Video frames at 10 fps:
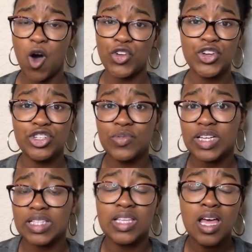All you're
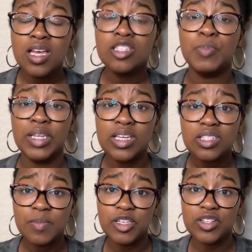doing is spending
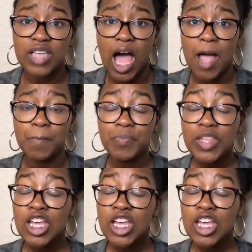some of your time.